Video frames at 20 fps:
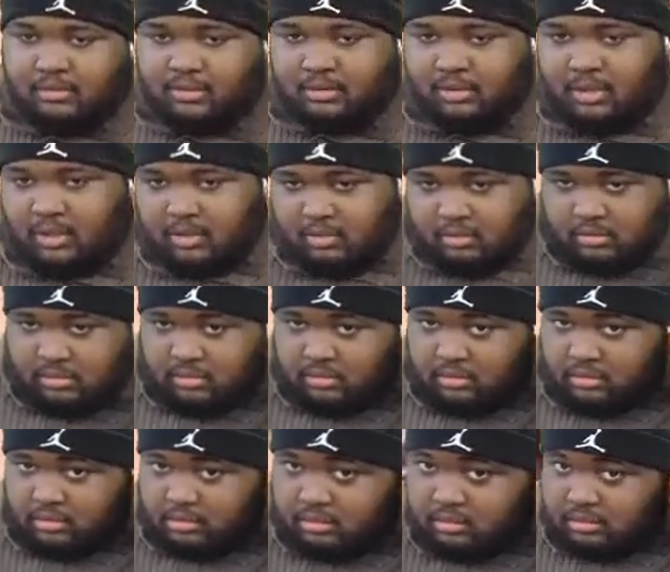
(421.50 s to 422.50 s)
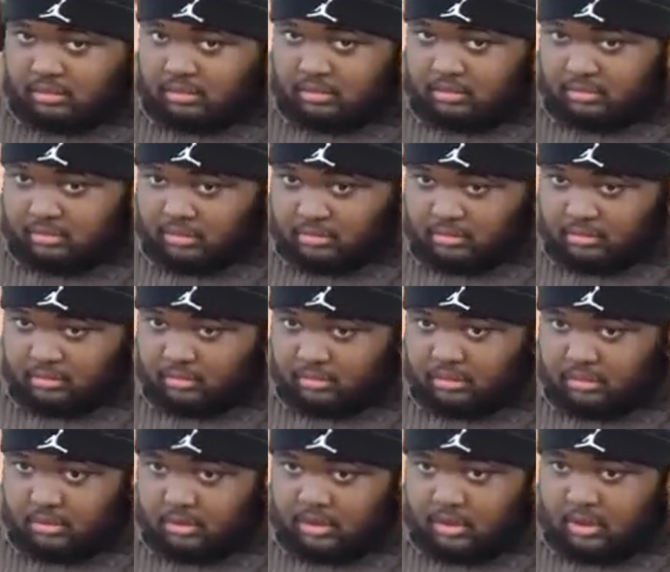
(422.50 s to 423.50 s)

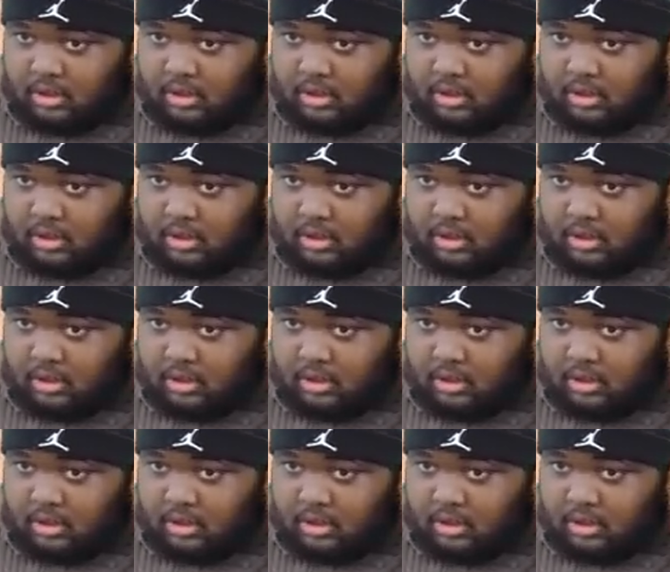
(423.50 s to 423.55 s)
The person shown says nothing.